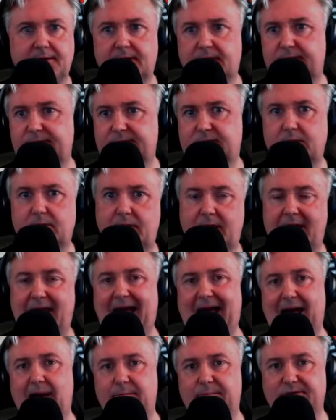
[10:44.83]
some
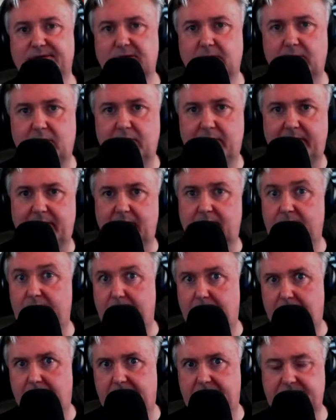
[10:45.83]
lab somewhere with a load
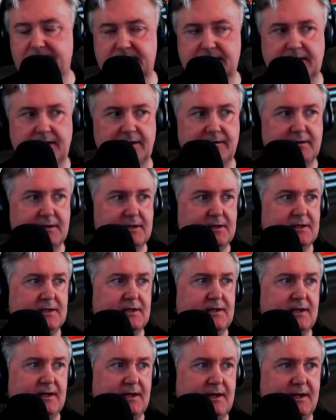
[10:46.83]
of mice in
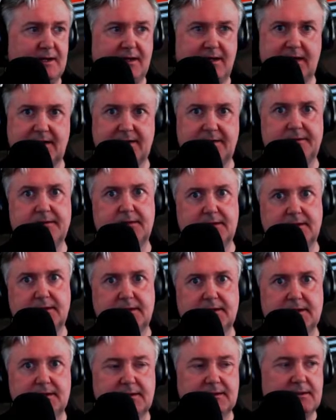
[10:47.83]
it, getting,
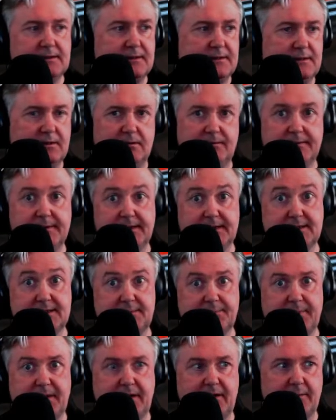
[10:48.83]

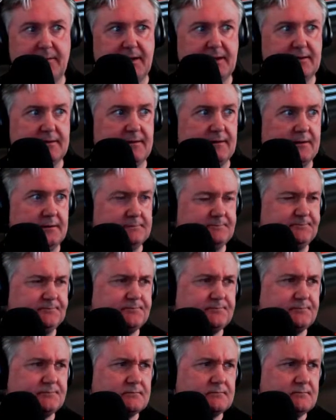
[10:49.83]
experimented on.
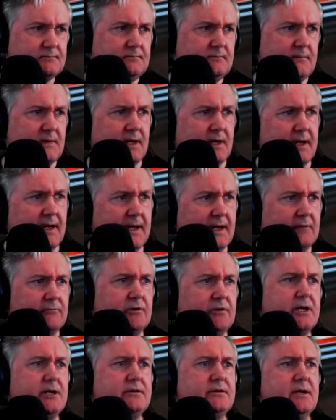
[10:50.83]

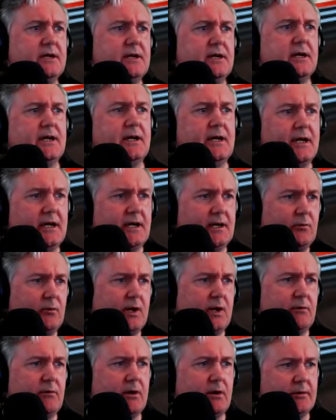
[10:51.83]

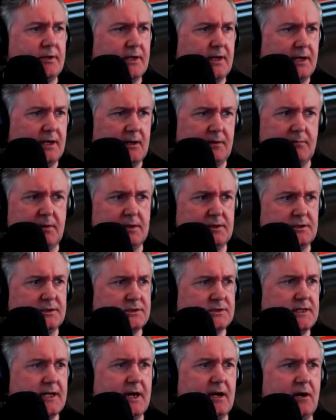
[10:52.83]
Where were we?
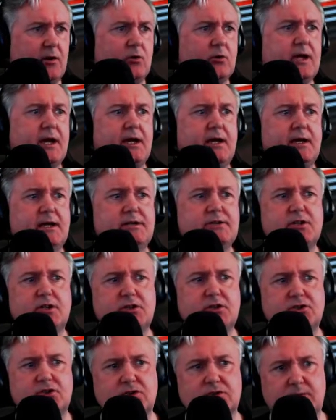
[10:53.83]
Mice. Yeah, okay. In
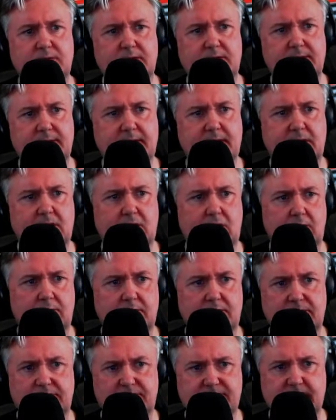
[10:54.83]
tissues where the male
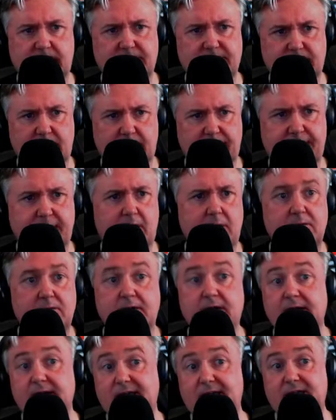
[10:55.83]
hormone receptors were
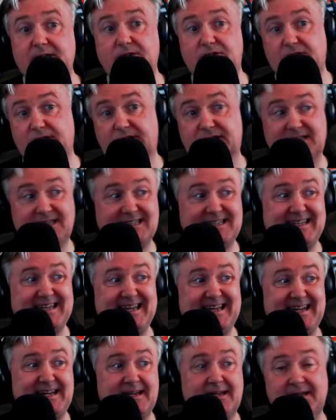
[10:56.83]
found, e.g.
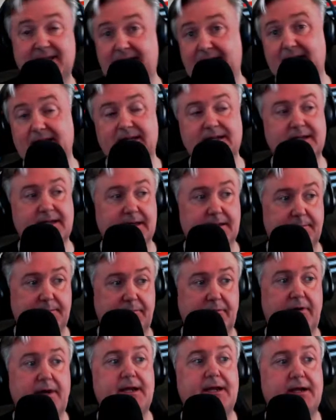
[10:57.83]
skin, kidney and
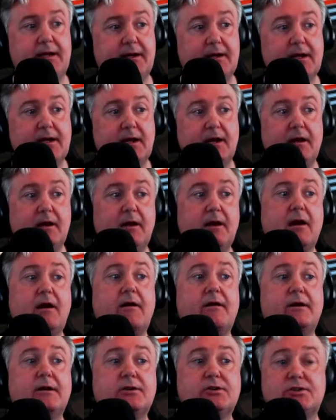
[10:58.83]
brain,
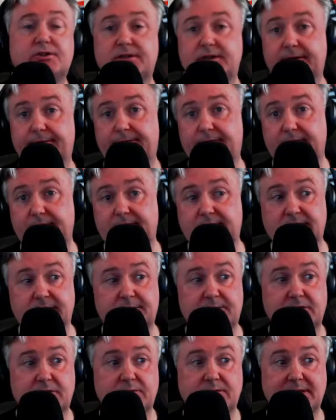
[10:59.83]
large differences
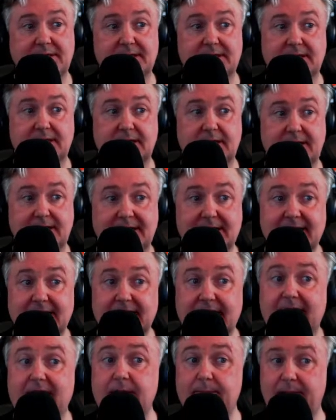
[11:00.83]
between the
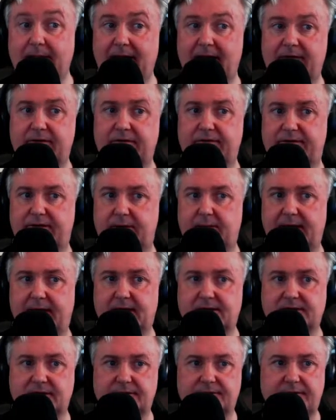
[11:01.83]
DNA patterns in
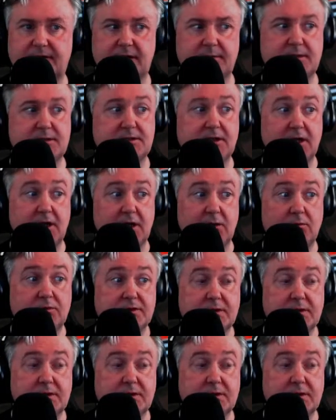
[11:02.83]
males and females was